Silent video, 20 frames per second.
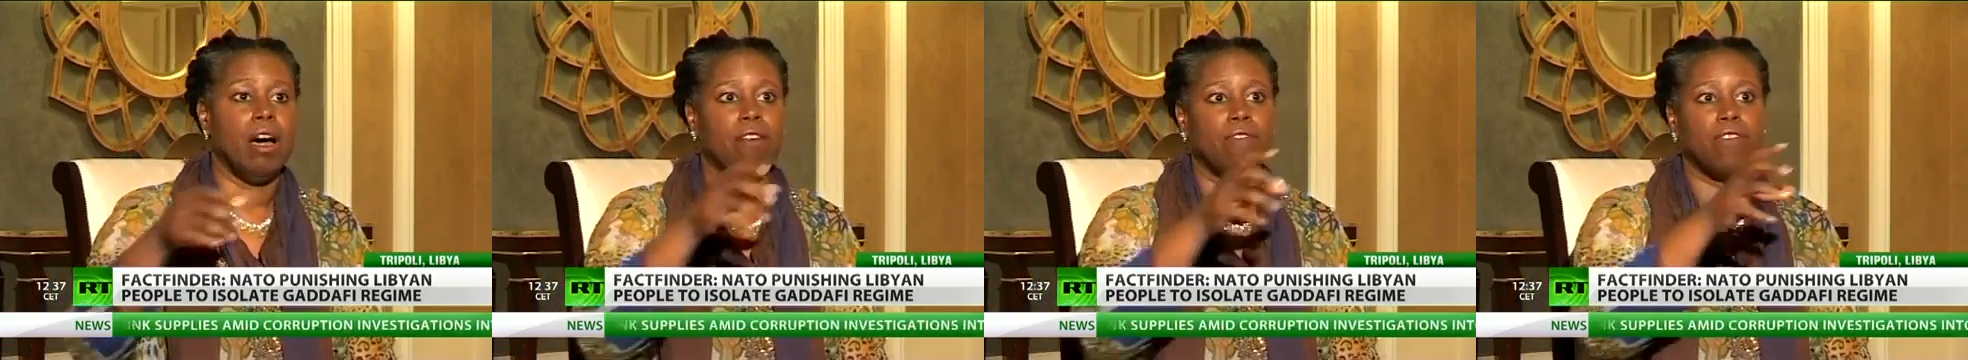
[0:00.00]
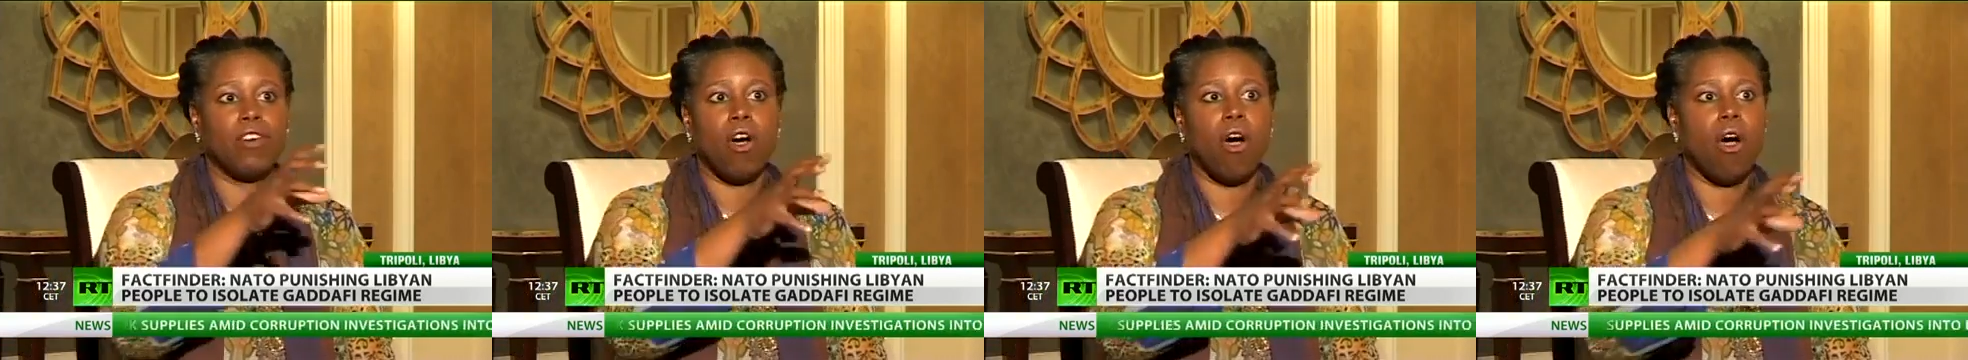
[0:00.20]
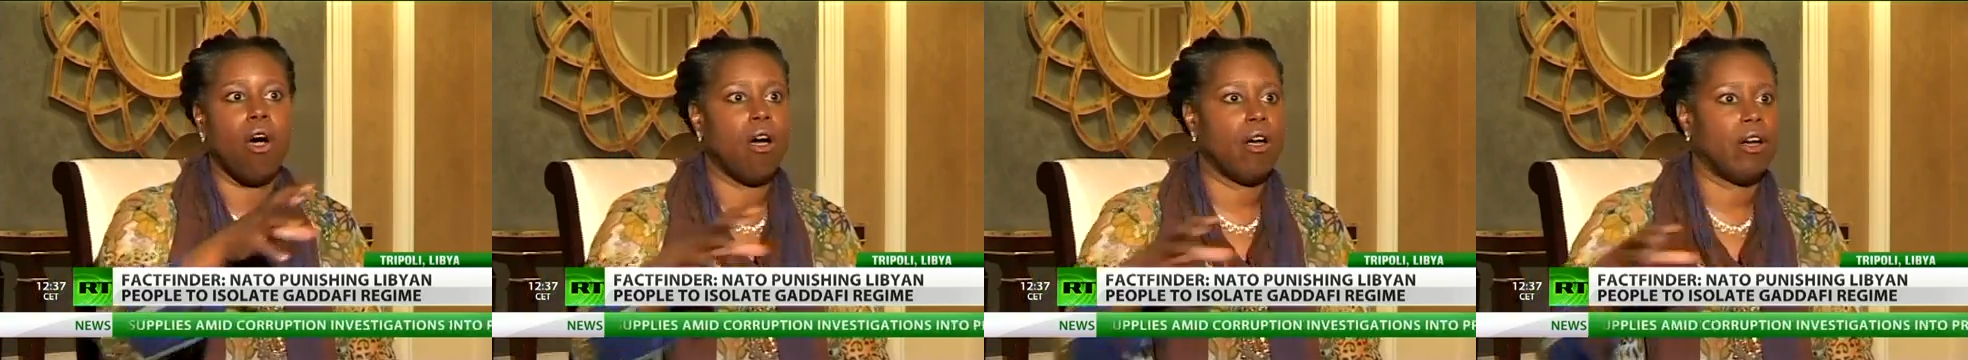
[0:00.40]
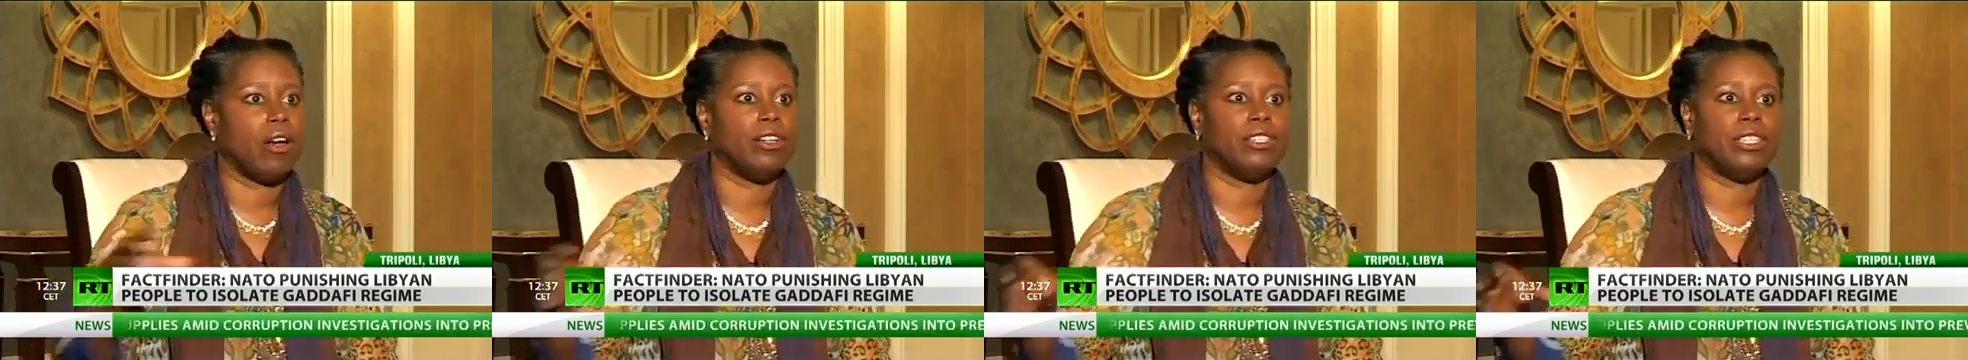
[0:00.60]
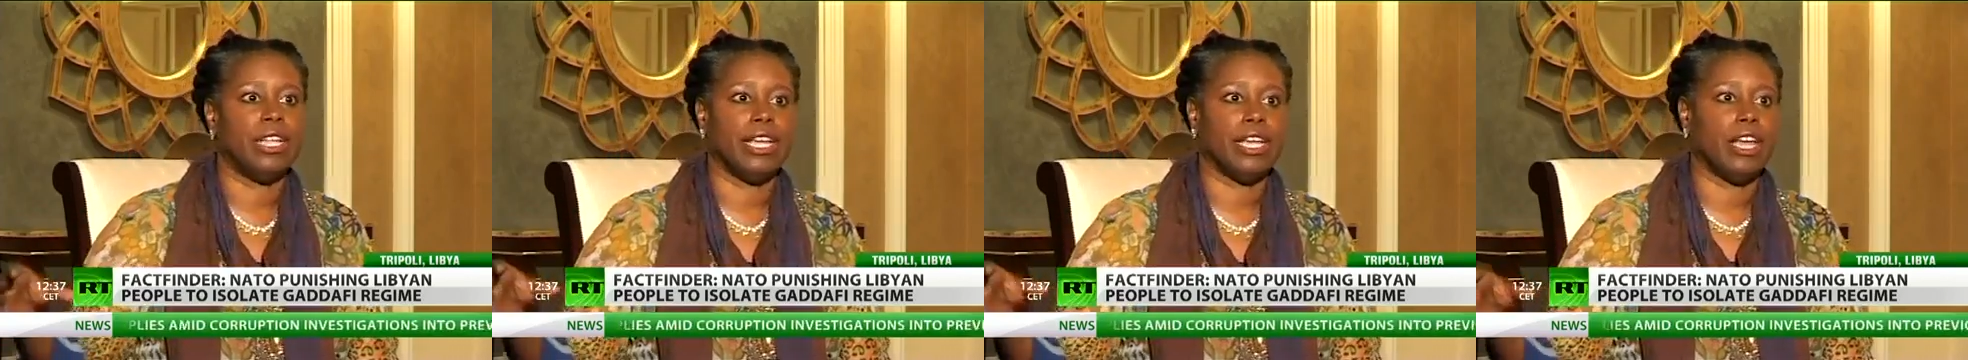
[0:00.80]
of
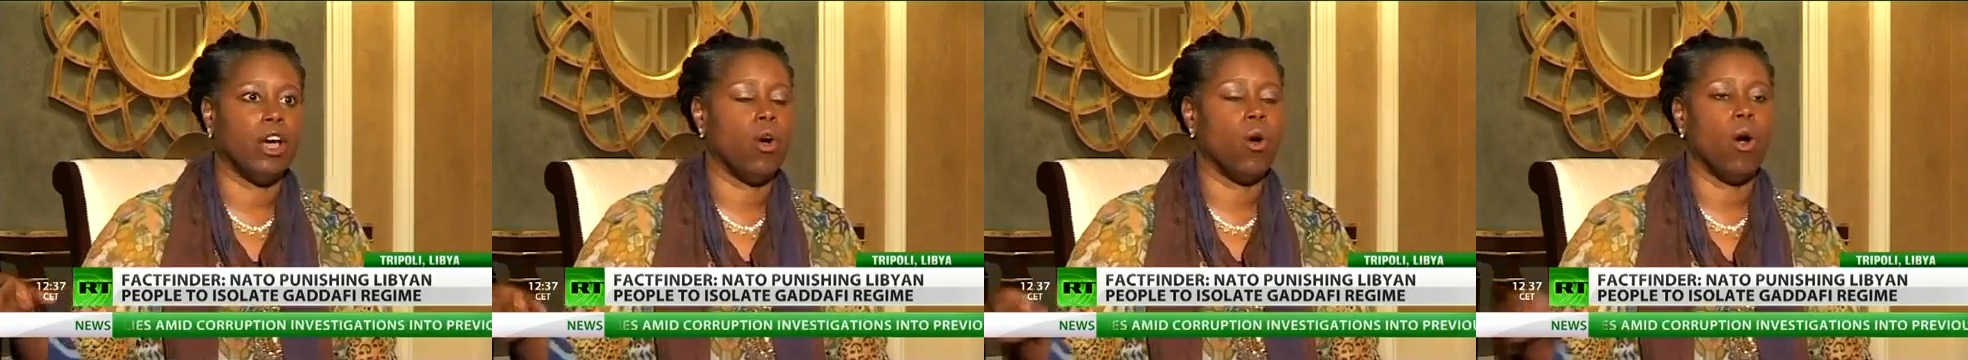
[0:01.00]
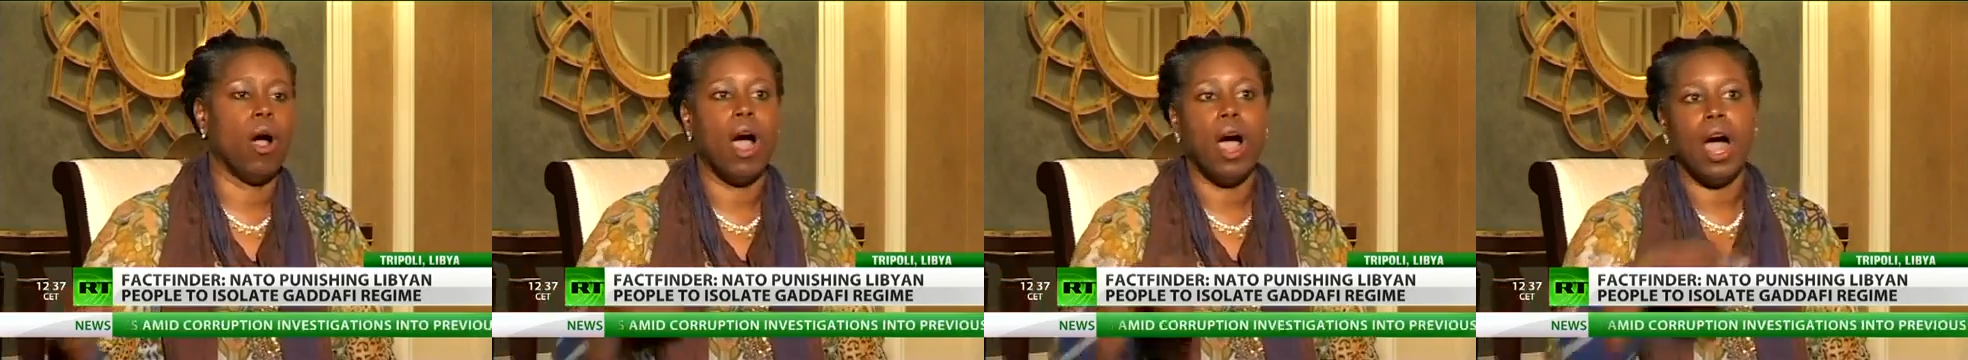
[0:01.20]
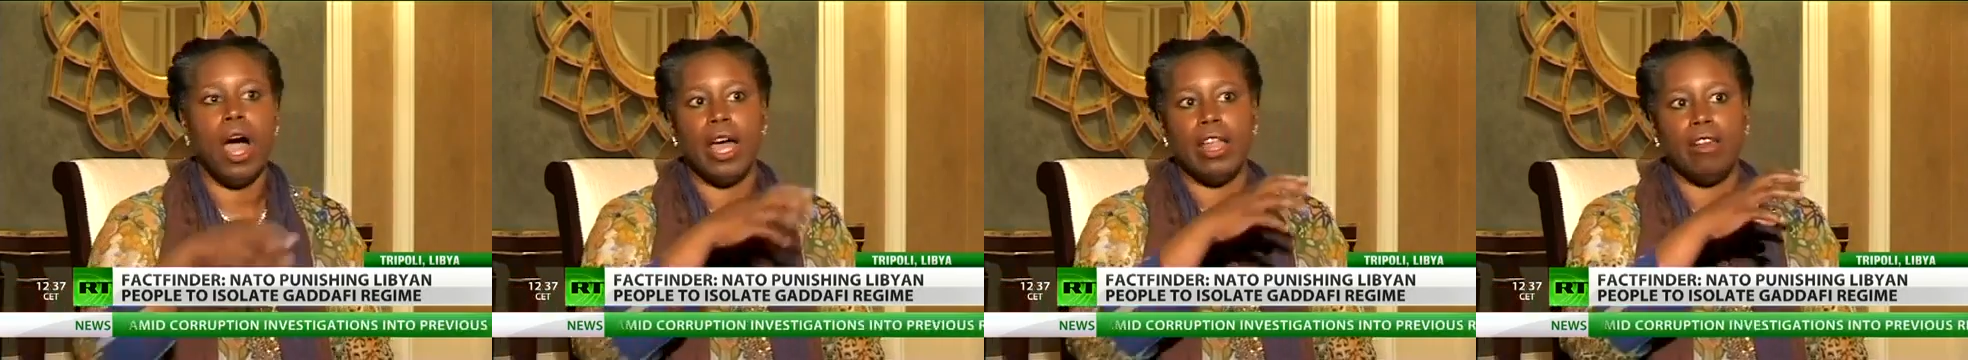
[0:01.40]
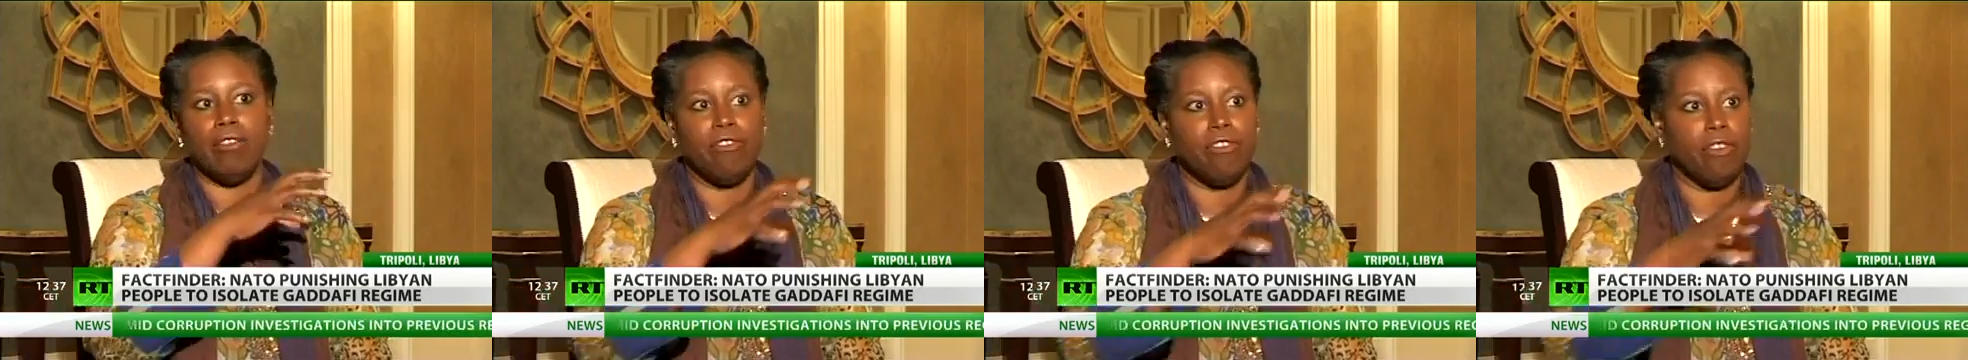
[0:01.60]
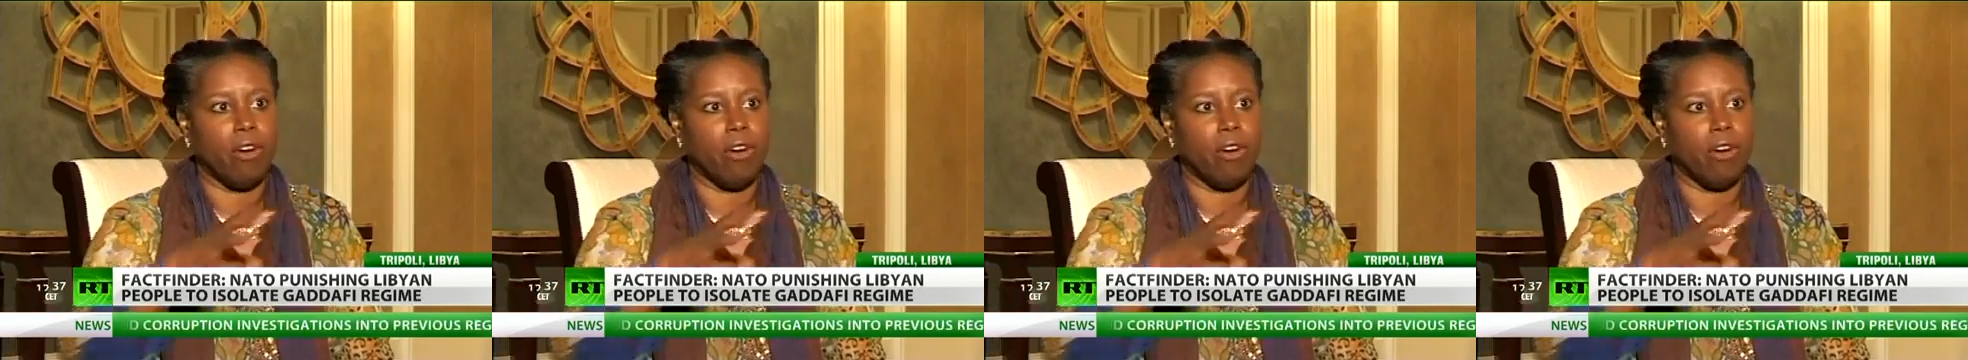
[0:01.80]
cars that go on